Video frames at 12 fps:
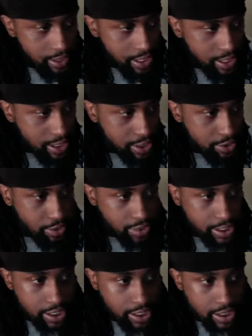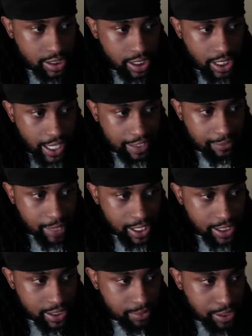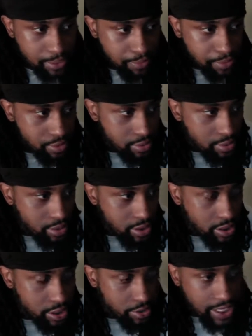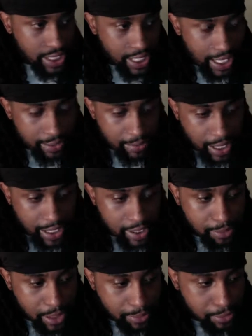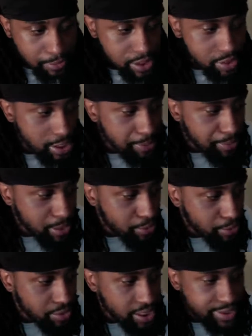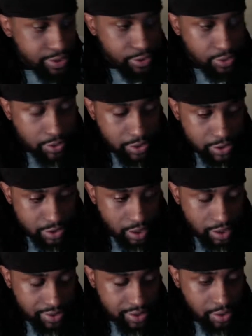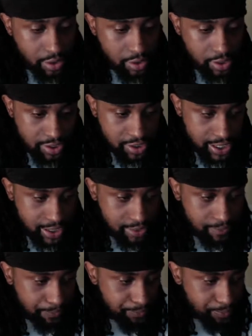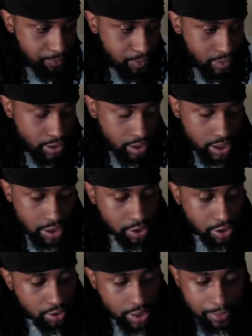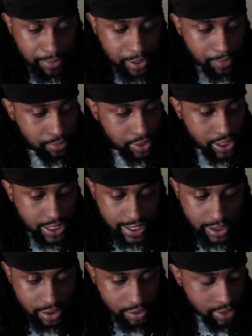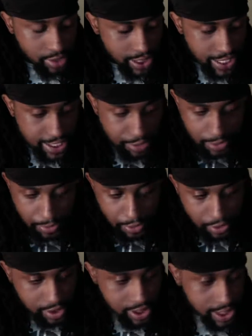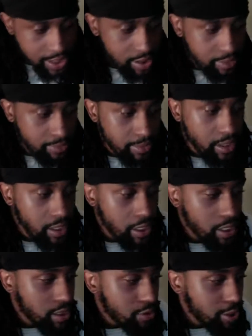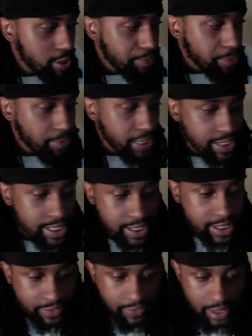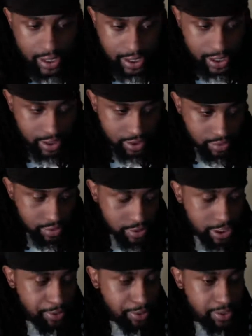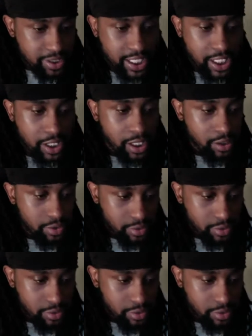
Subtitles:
you don't need like-minded people. You need like-minded people, but you need people who disagree with you also on your team. You don't need people to yes. You don't need yes people on your team. You need people that think differently than you. You need people to say no.